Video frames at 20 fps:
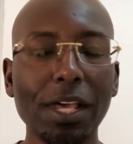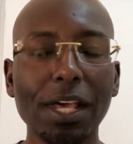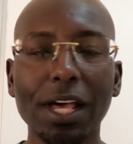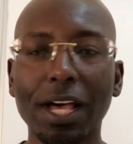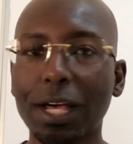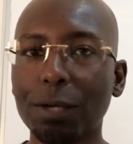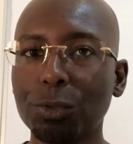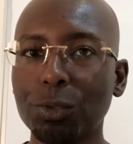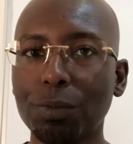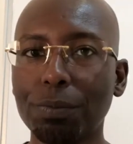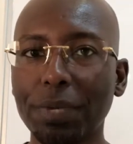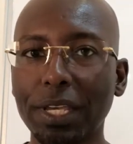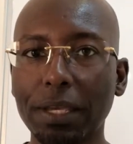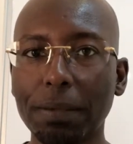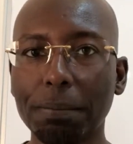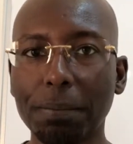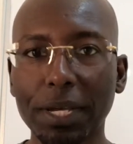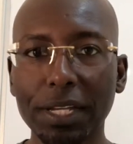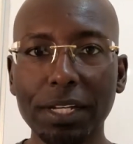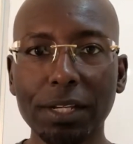how to
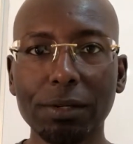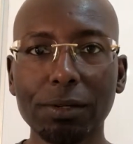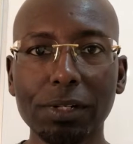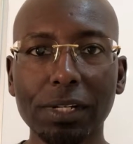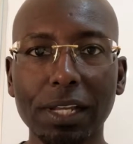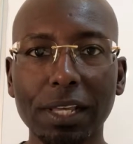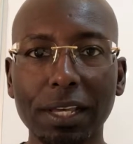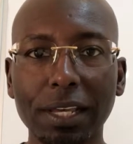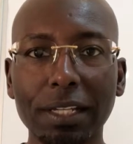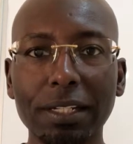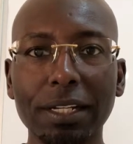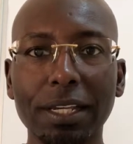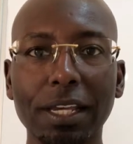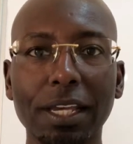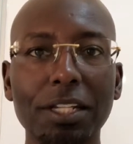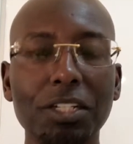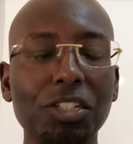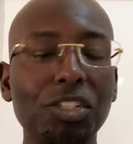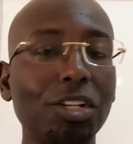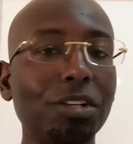make money online
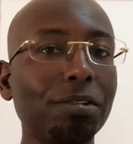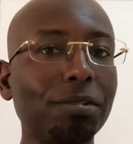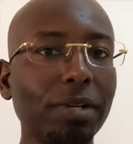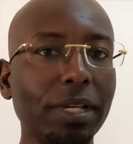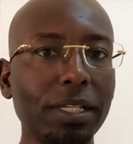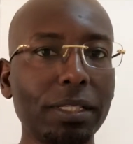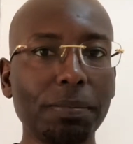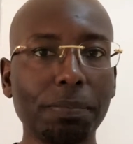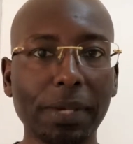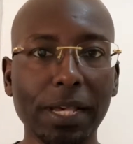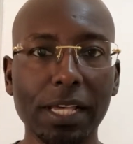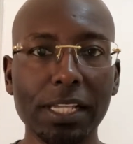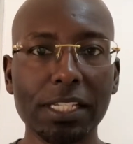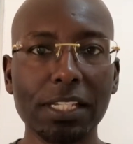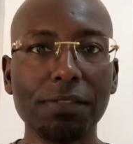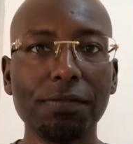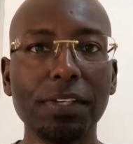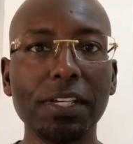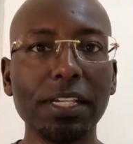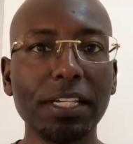and generate
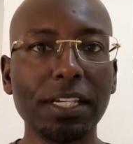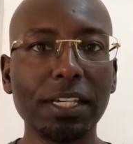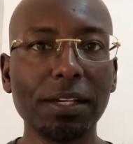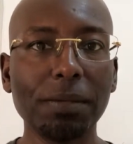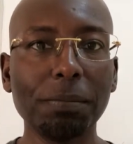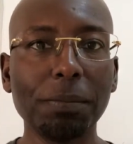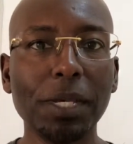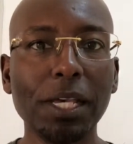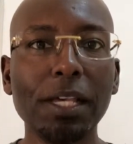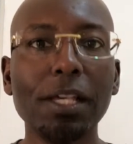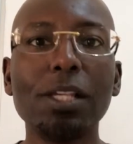passive income